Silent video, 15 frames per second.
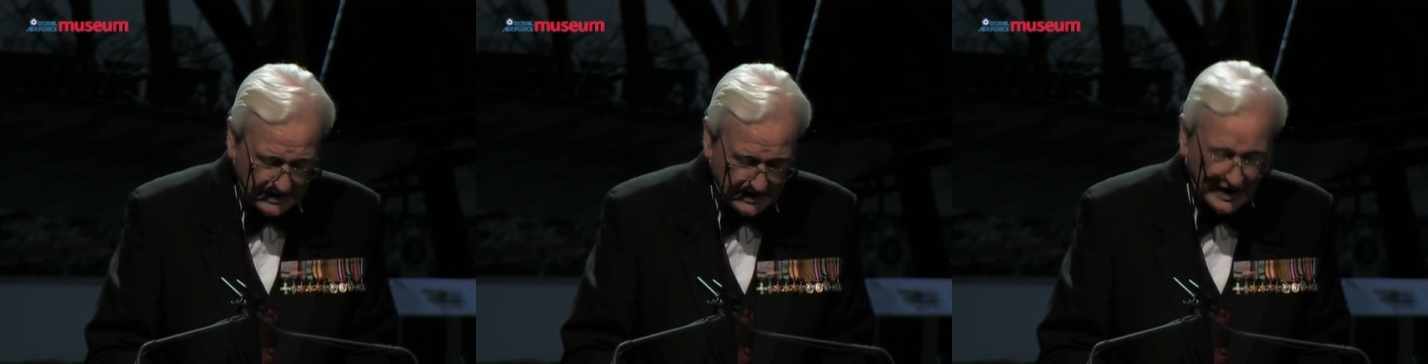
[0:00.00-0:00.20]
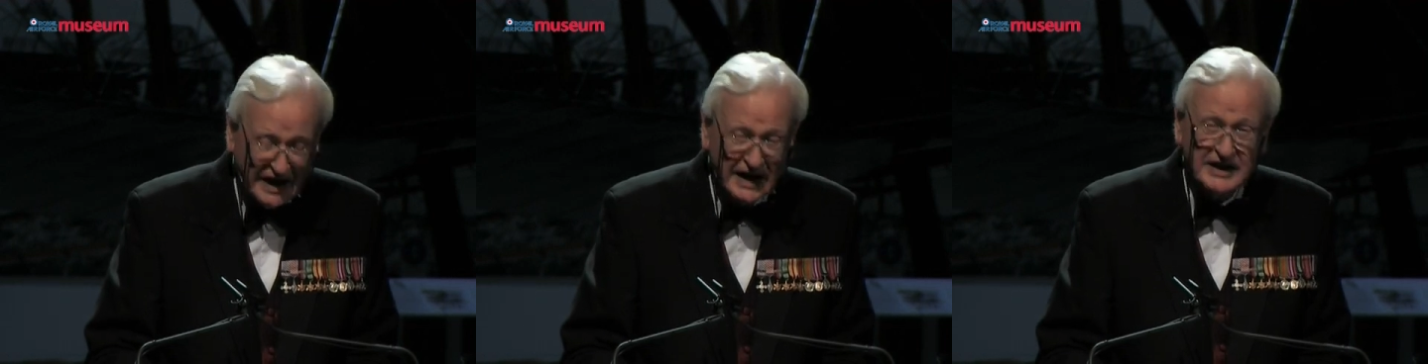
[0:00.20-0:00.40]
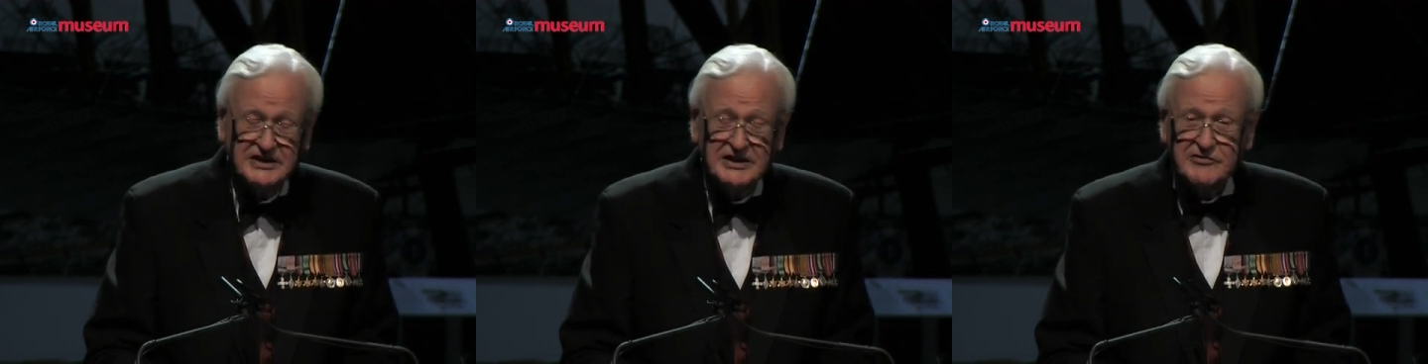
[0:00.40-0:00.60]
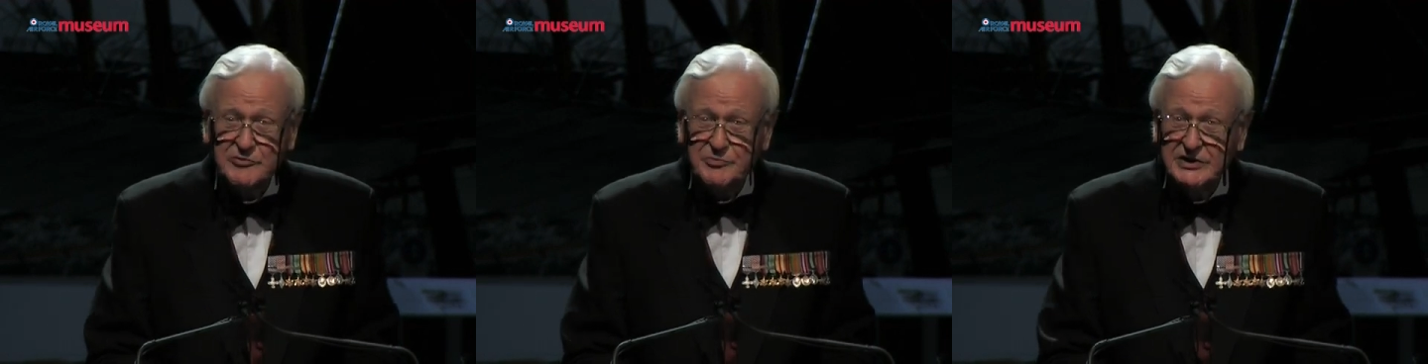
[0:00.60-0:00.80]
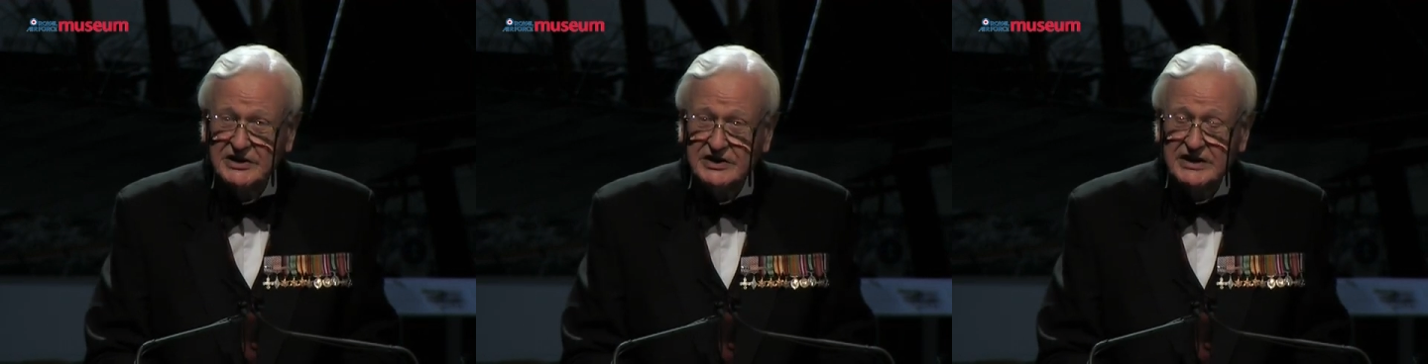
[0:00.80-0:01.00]
I had never
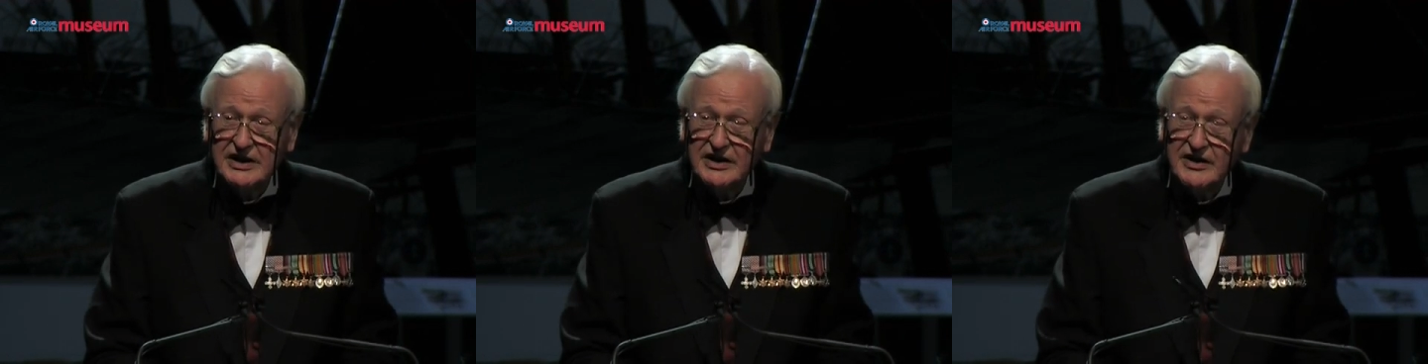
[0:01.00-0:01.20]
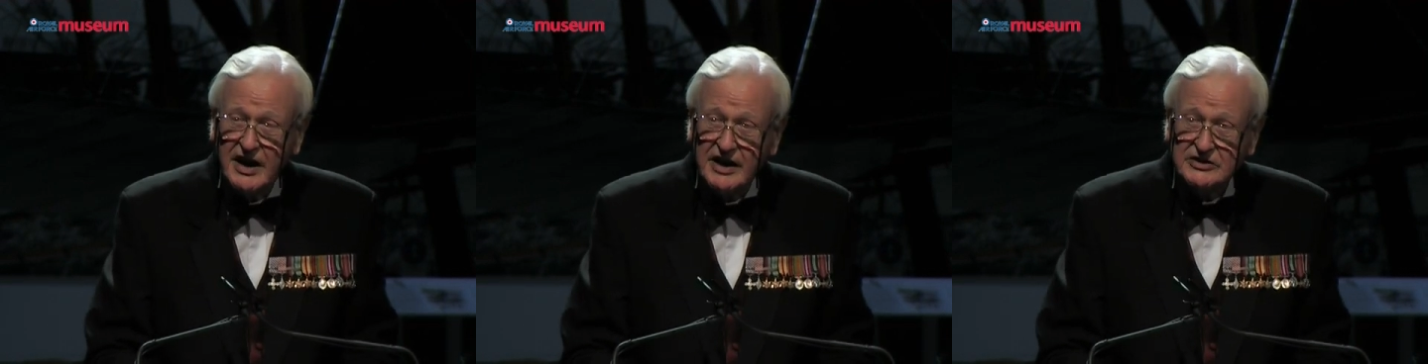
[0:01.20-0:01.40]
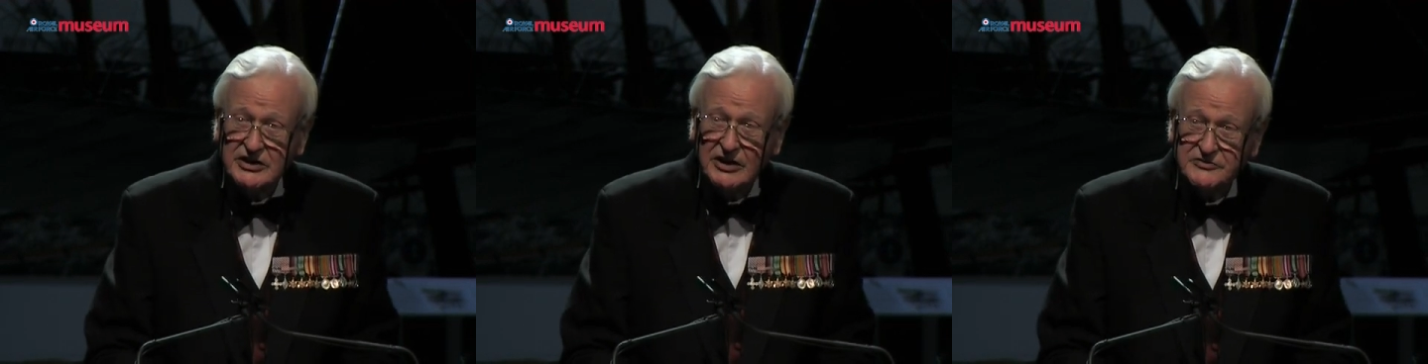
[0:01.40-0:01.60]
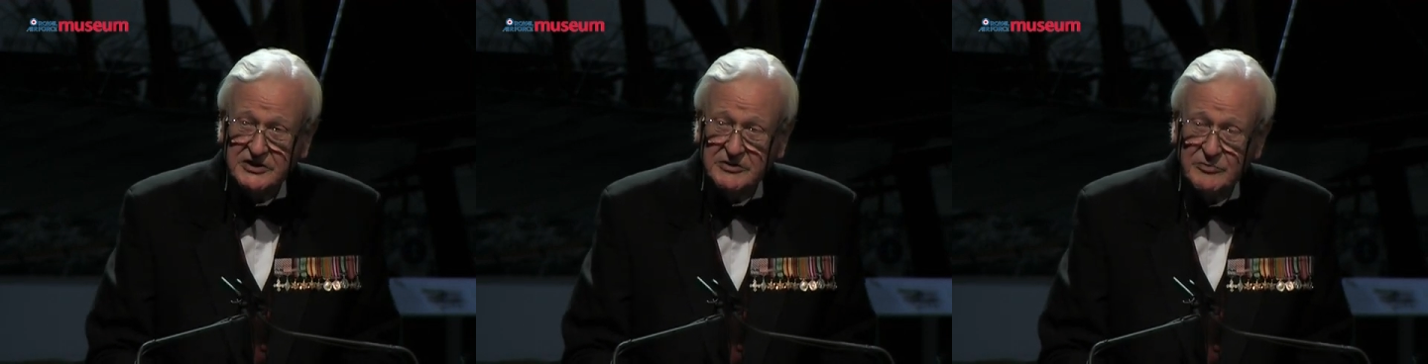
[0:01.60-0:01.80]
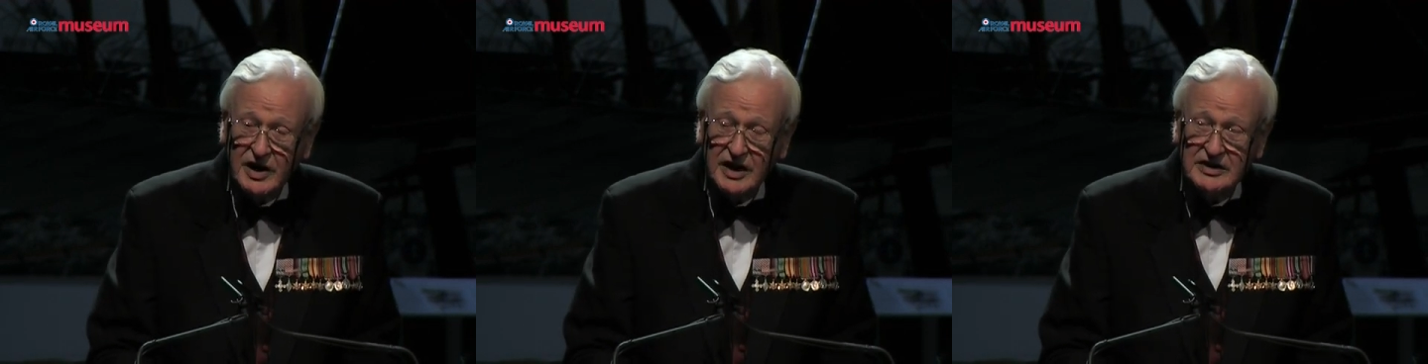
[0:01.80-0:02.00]
been near an aircraft
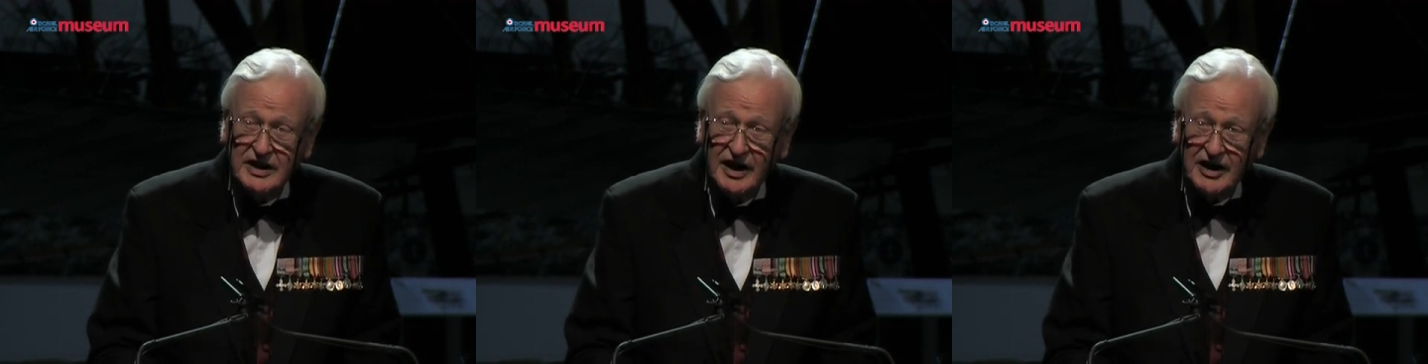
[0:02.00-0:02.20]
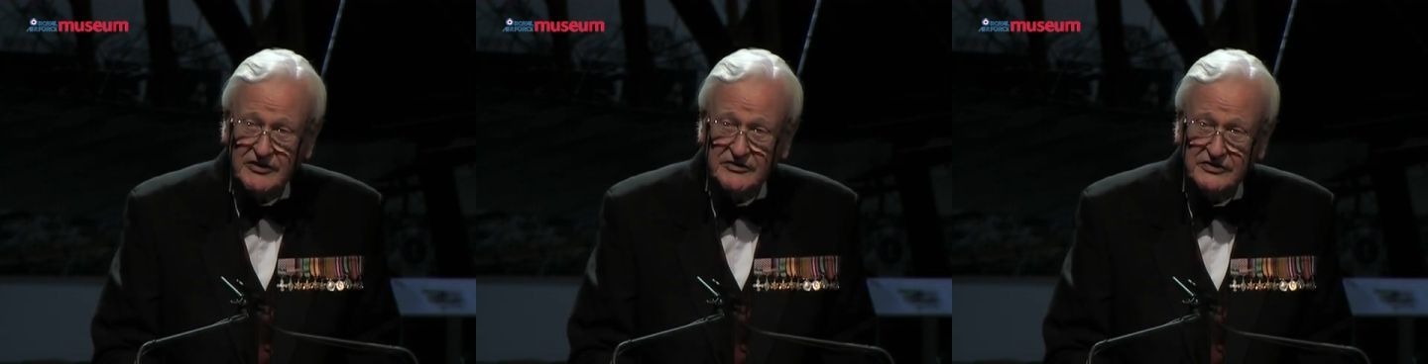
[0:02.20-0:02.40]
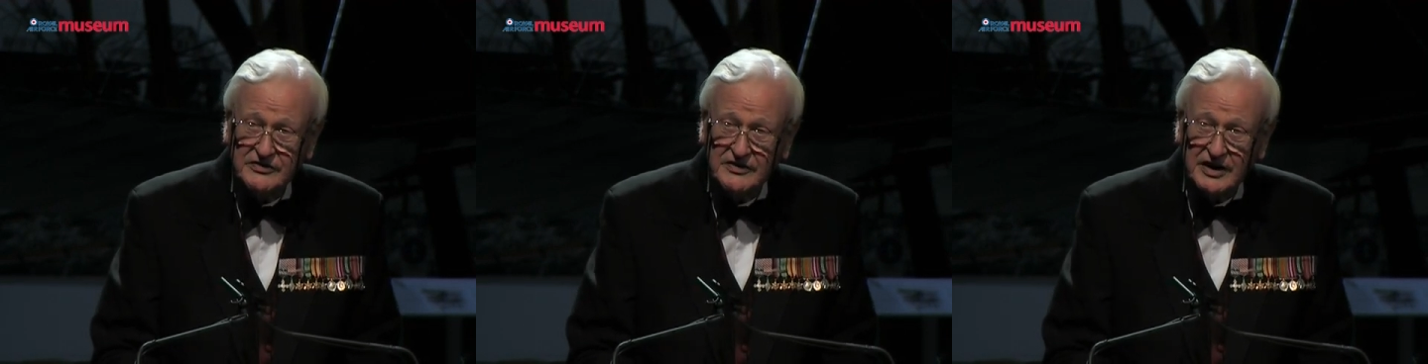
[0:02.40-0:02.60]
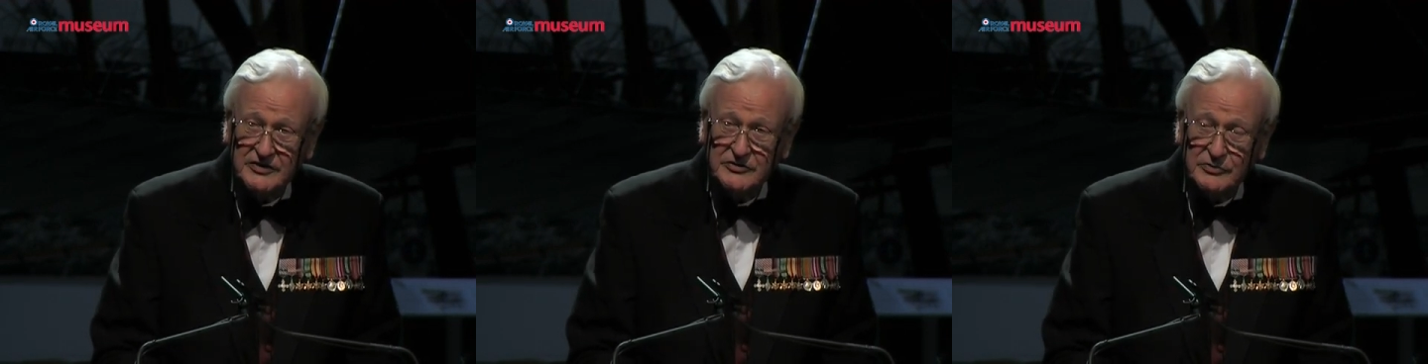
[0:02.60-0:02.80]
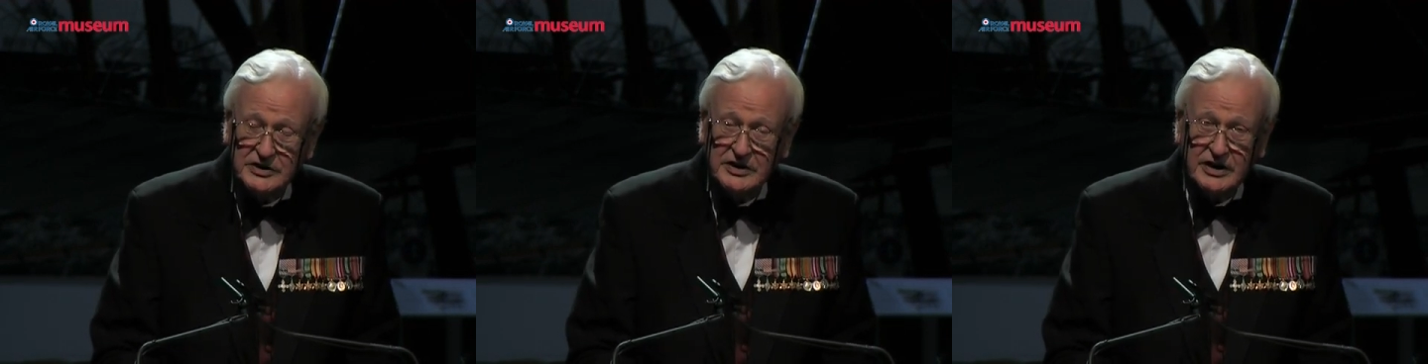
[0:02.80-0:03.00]
in my life,
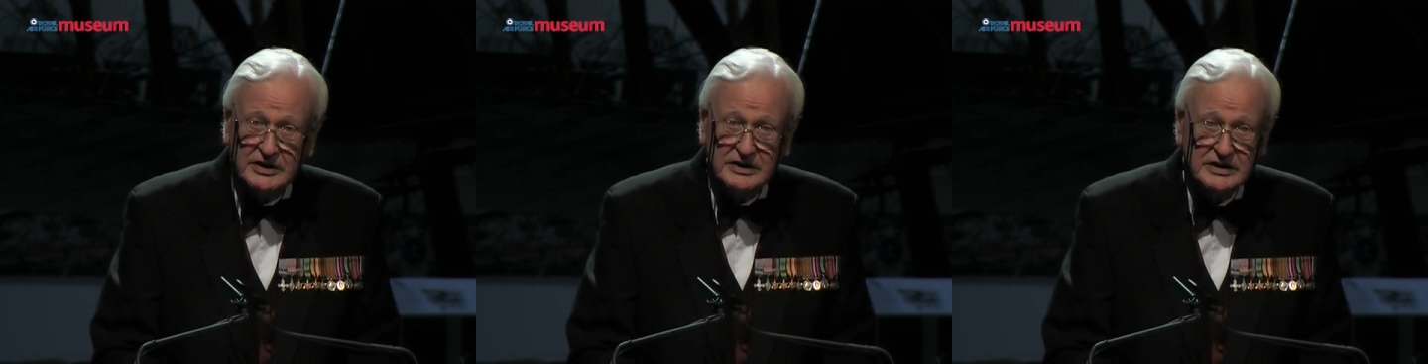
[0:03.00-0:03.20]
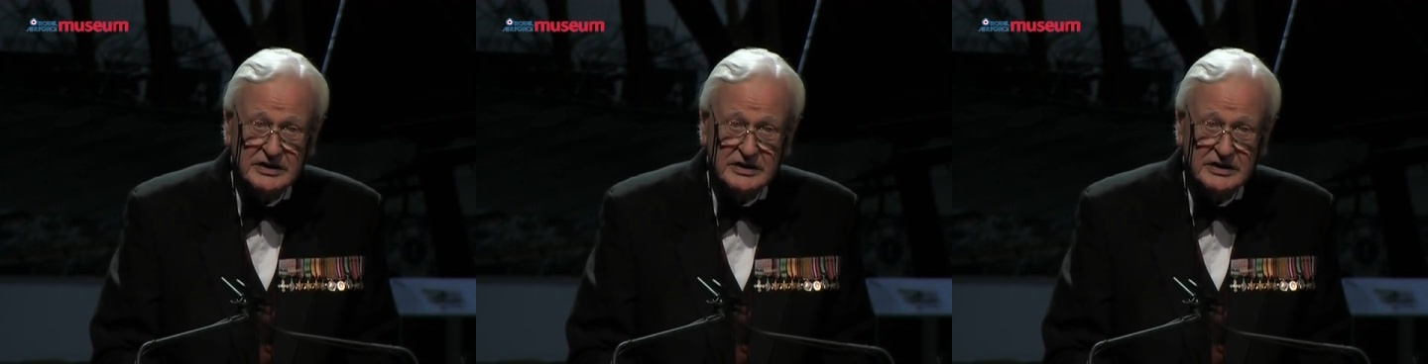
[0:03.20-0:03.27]
and when I